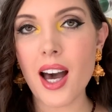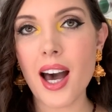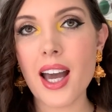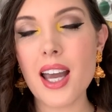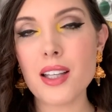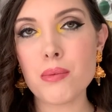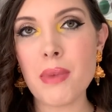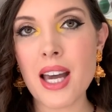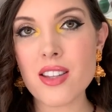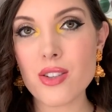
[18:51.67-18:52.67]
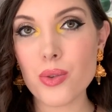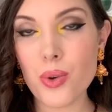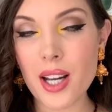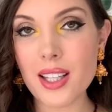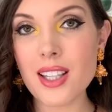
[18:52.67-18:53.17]
I had amassed
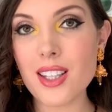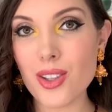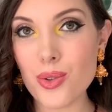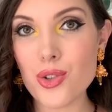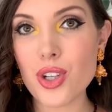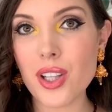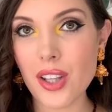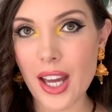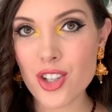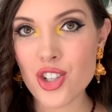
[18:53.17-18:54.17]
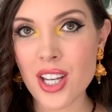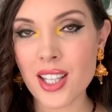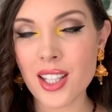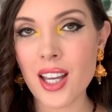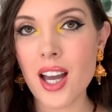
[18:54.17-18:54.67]
quite a huge
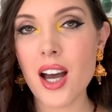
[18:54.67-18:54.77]
collection